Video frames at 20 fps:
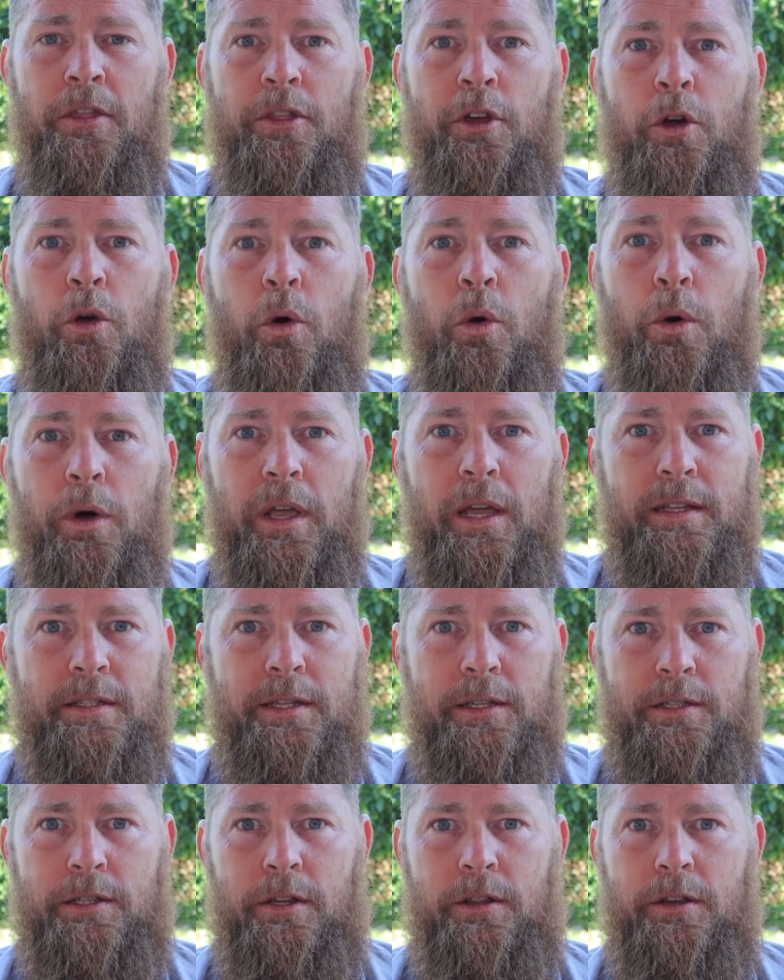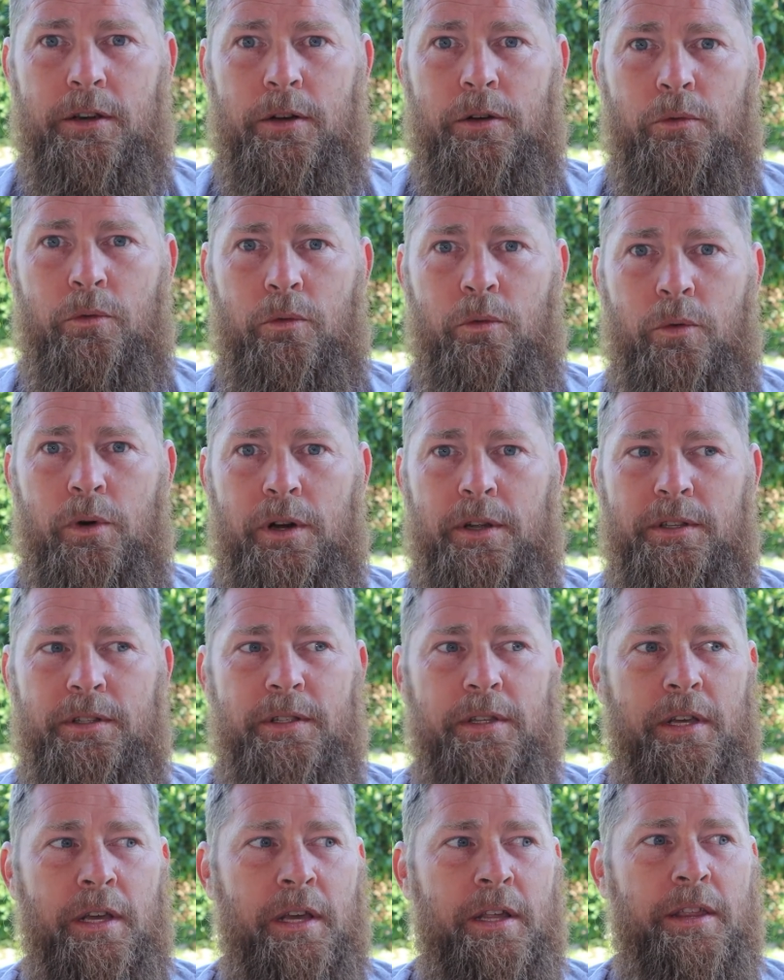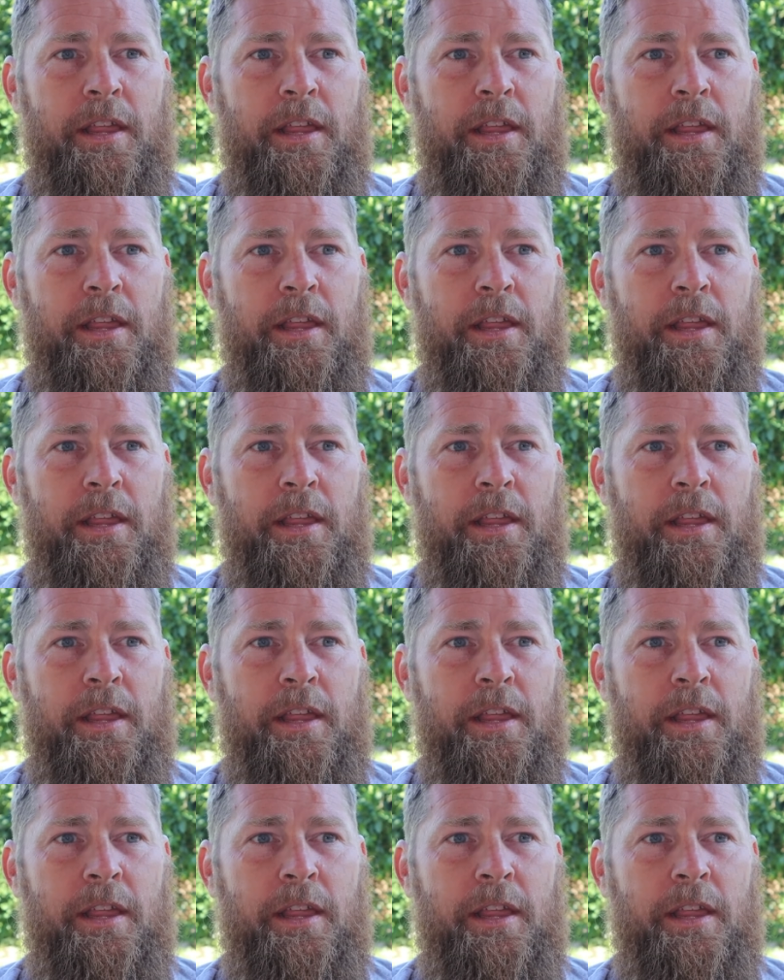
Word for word: They're oriented to learn words.